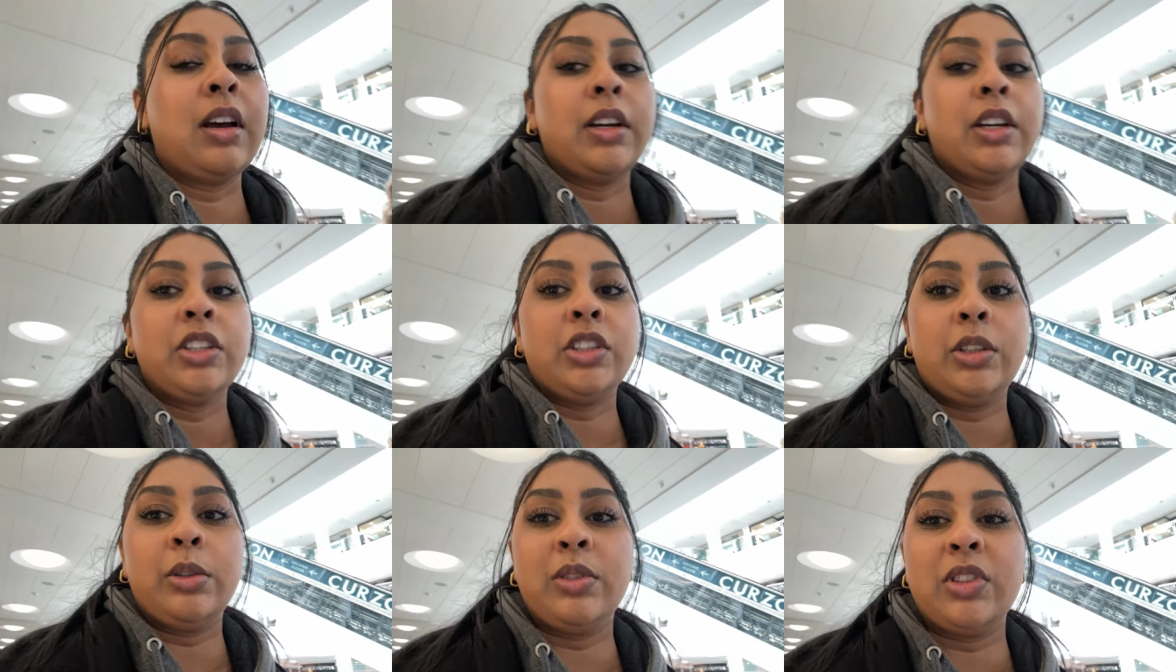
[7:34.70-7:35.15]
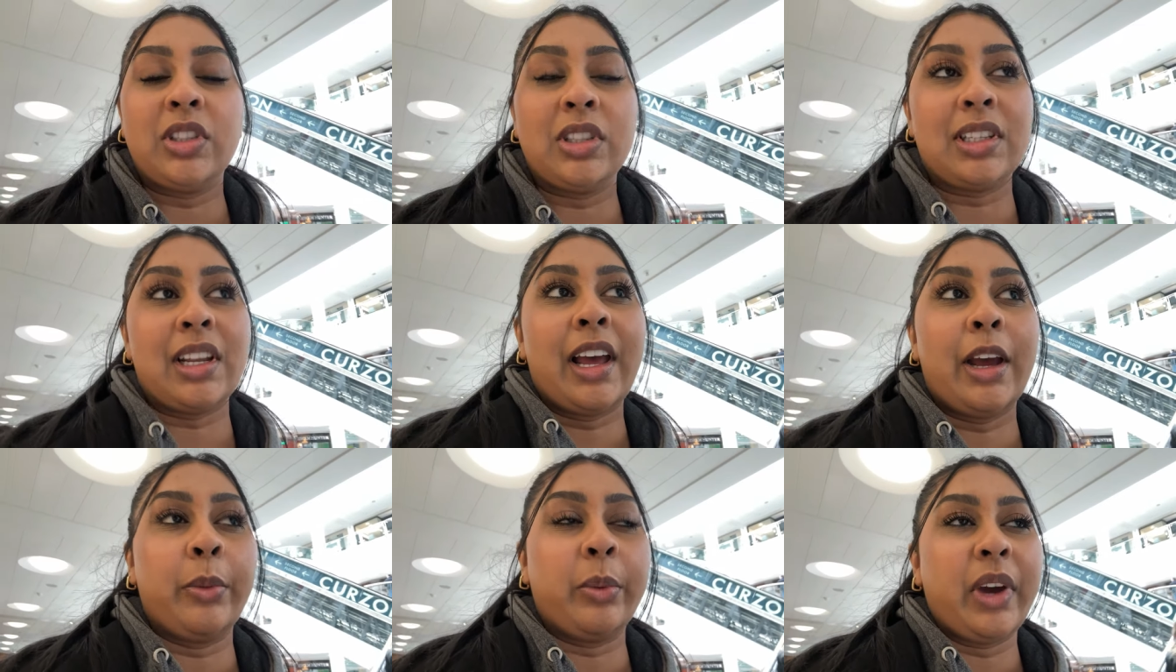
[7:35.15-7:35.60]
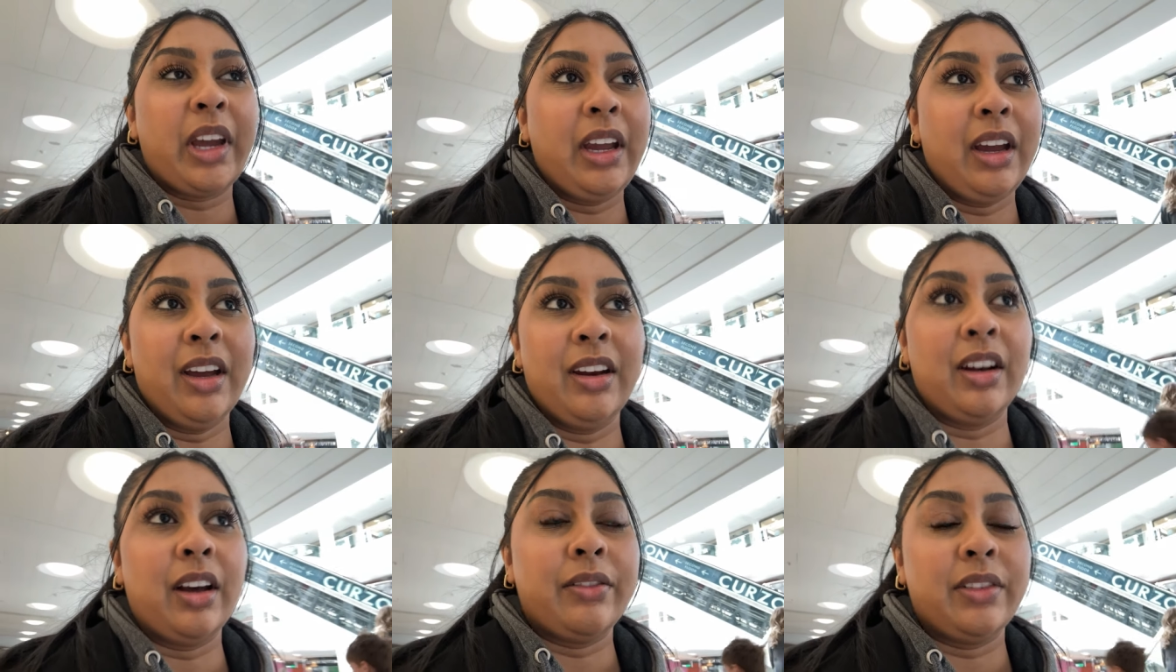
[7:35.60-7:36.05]
she was just like, wait
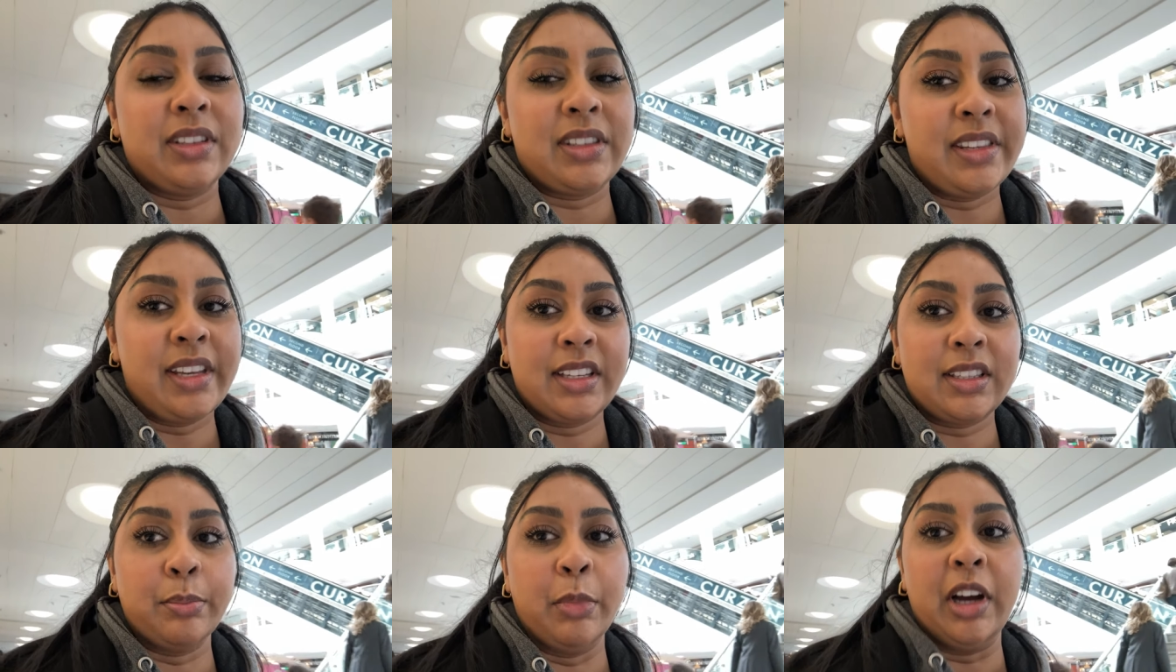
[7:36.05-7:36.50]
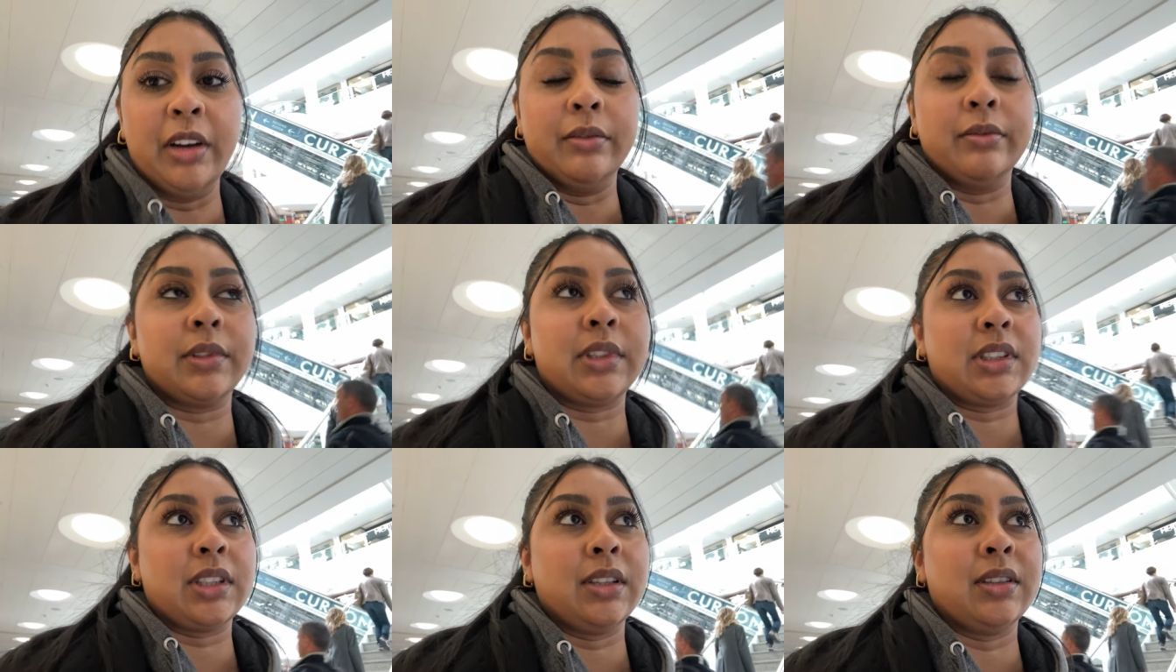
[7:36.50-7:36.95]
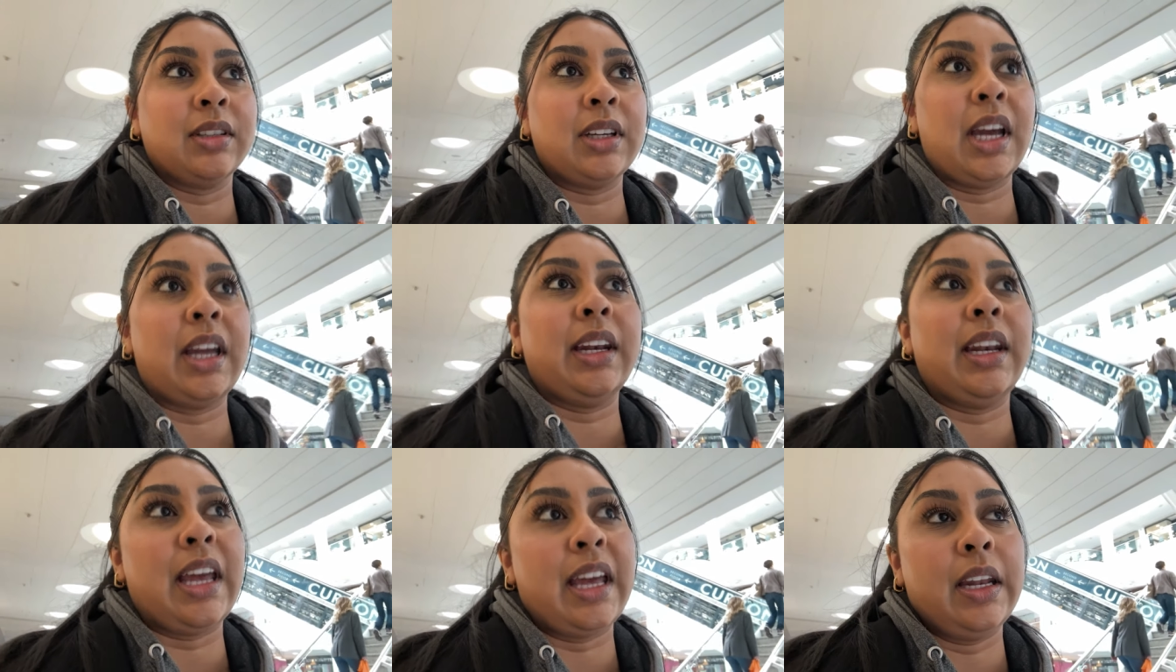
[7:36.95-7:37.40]
another six months
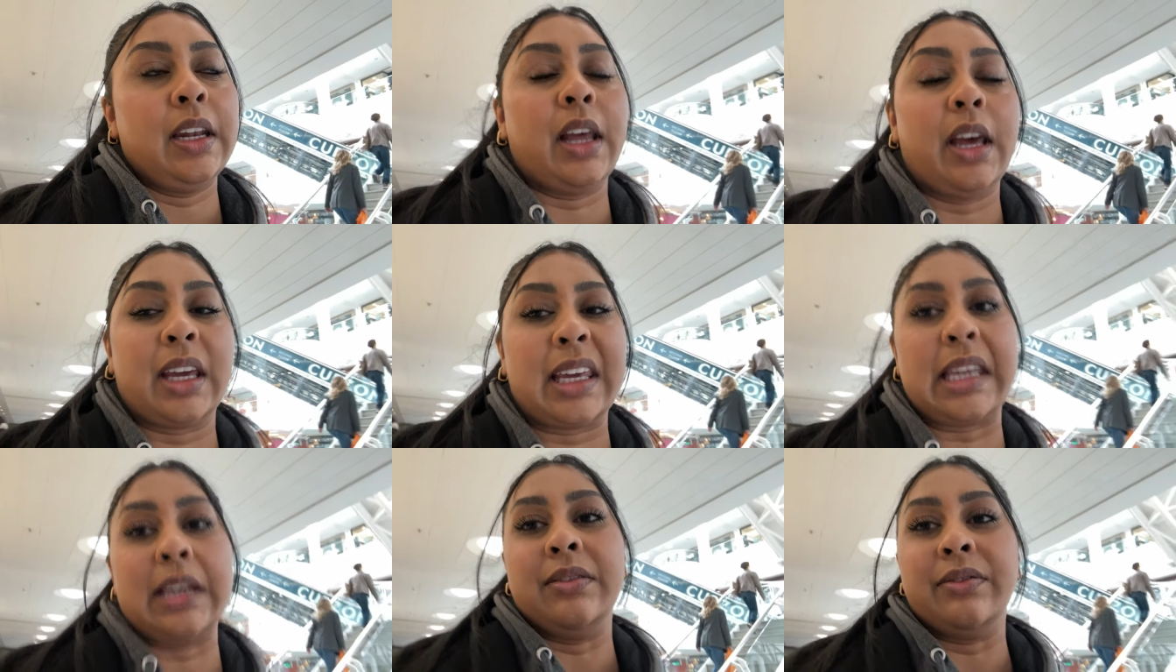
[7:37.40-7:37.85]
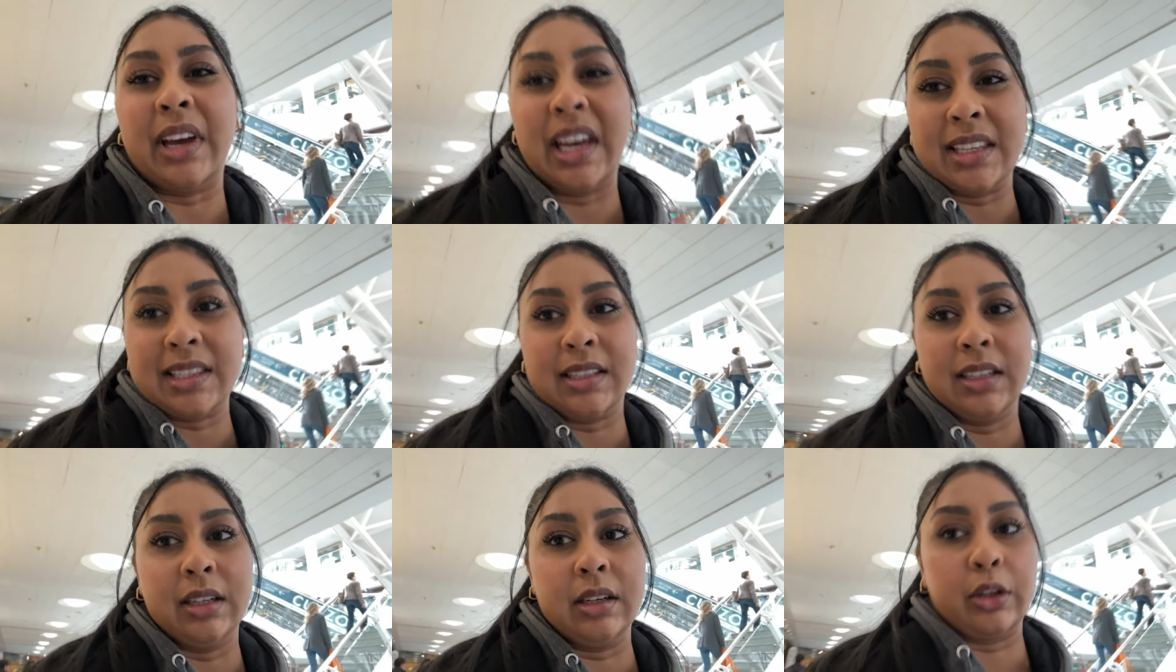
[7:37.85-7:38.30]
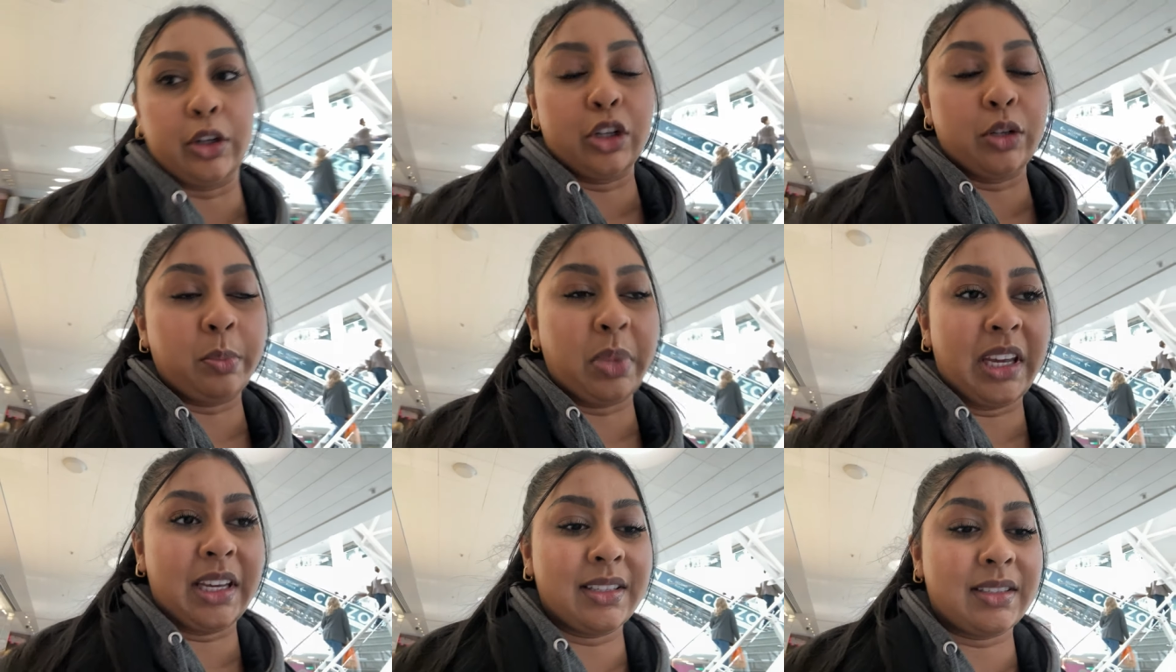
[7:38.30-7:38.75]
and then like invest in a good
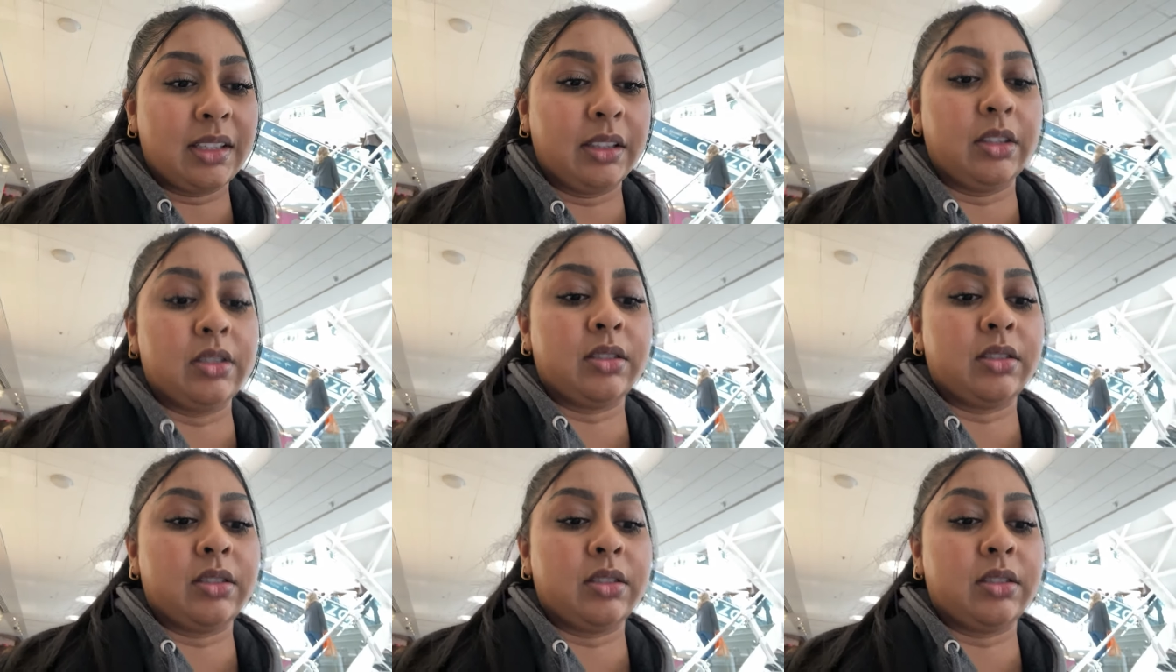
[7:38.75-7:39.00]
piercing.